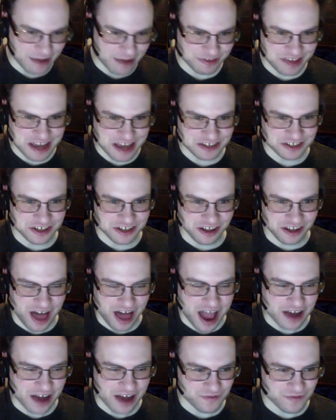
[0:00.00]
actually a
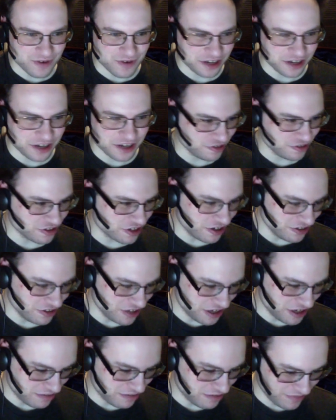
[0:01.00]
lot of what I saw
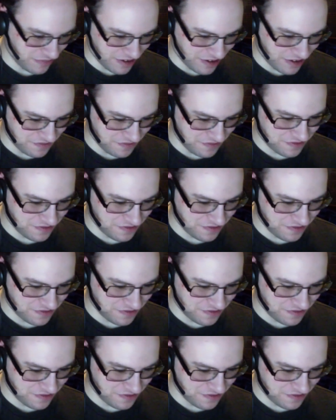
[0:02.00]
Gundam of.